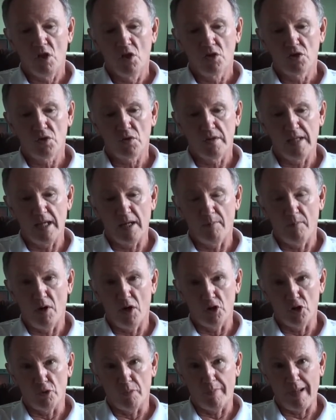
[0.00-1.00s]
So then
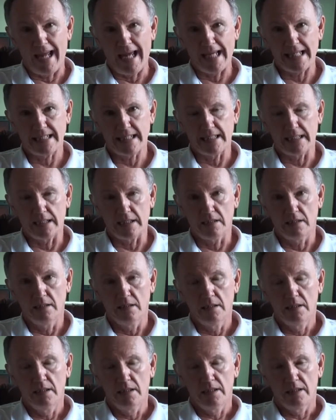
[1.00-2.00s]
upon your passing,
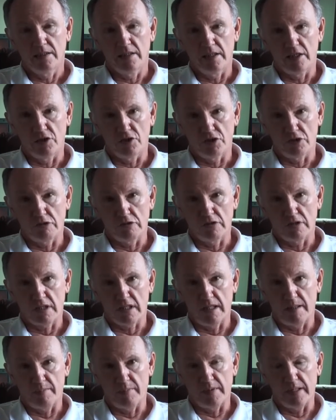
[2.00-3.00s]
the insurance
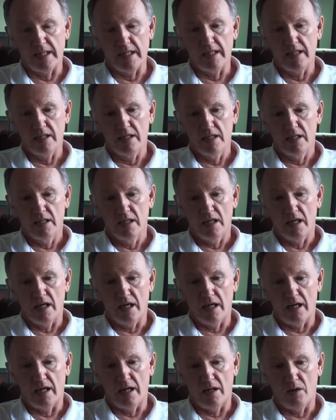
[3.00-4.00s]
company
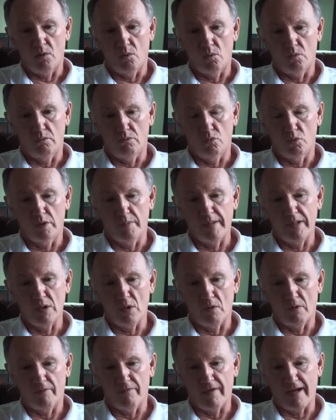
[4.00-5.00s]
would be
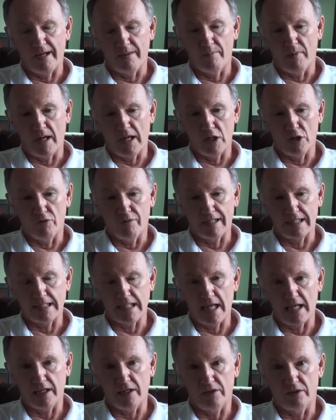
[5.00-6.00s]
notified by your
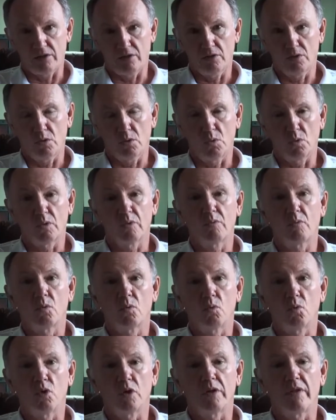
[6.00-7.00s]
executor, who
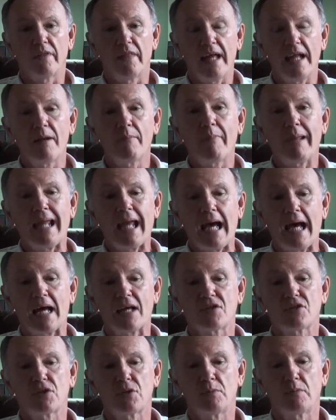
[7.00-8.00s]
would then be
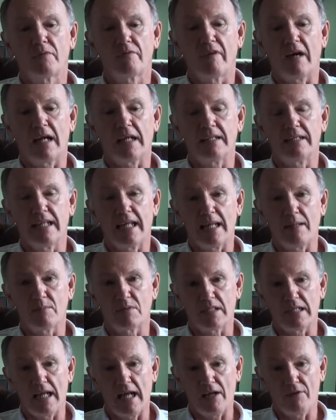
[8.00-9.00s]
asked to provide names
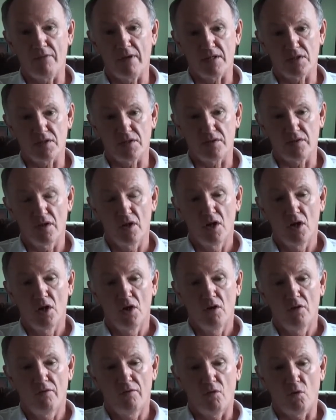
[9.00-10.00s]
and addresses
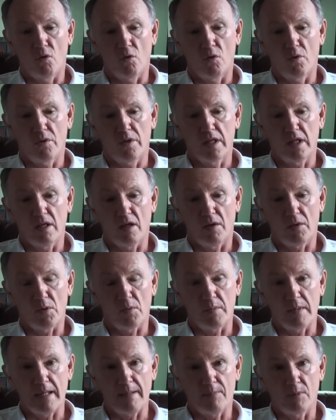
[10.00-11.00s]
for the other
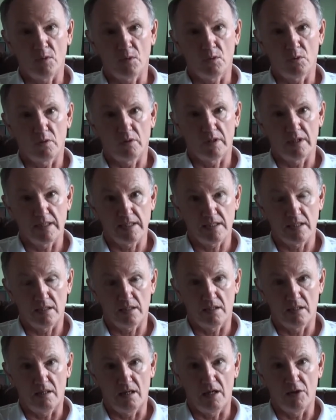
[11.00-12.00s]
people who are listed
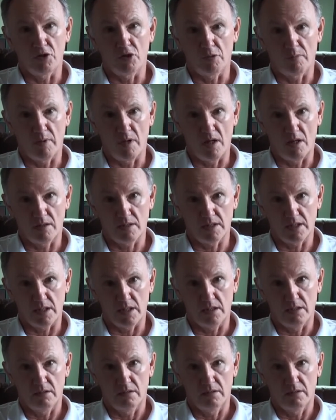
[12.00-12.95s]
on your policy.